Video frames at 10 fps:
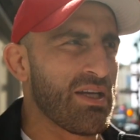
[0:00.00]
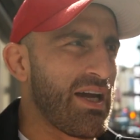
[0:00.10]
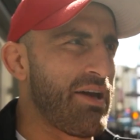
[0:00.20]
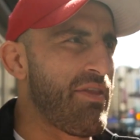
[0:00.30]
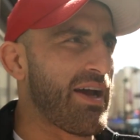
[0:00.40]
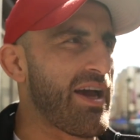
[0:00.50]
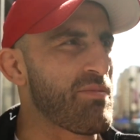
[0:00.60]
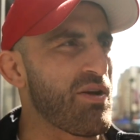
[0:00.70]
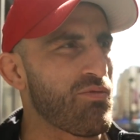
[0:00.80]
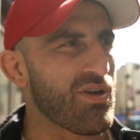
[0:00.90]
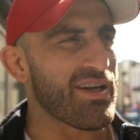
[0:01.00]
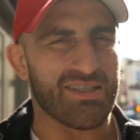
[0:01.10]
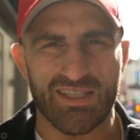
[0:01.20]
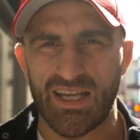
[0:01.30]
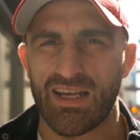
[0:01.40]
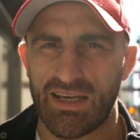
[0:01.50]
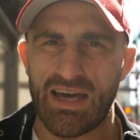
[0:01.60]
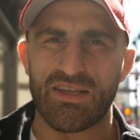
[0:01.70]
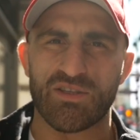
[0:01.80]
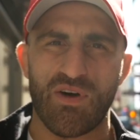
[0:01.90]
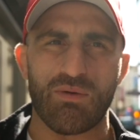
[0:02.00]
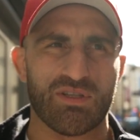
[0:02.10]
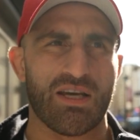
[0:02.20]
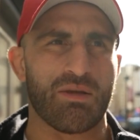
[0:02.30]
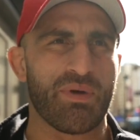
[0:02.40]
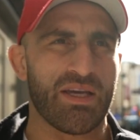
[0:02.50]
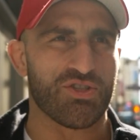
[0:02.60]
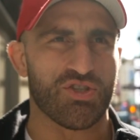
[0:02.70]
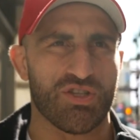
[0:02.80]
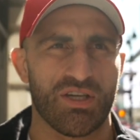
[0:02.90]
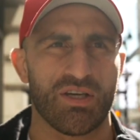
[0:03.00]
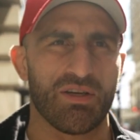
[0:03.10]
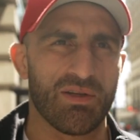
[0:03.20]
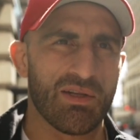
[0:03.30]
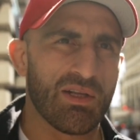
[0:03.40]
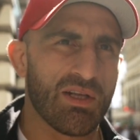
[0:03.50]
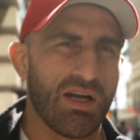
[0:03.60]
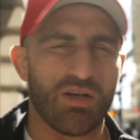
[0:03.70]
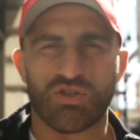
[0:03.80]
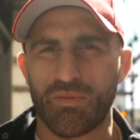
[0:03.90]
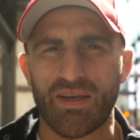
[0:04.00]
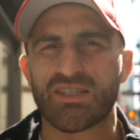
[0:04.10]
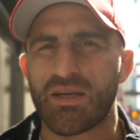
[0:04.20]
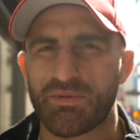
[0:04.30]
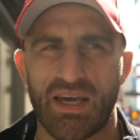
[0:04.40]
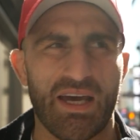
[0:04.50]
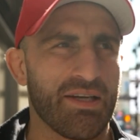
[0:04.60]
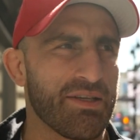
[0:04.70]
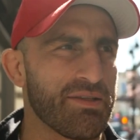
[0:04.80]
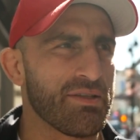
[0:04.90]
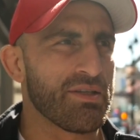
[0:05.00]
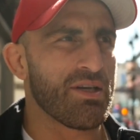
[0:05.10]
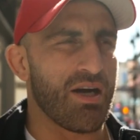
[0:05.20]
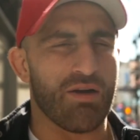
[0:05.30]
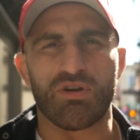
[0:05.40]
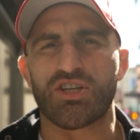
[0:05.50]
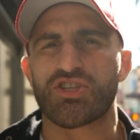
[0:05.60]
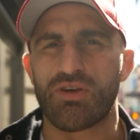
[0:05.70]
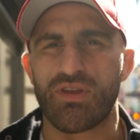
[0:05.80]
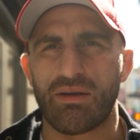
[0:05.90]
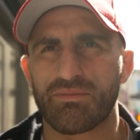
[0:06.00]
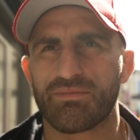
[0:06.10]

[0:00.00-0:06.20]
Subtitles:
and that gave me a real understanding of how this fight was going to be. Just I was too many steps ahead, and I really showed that.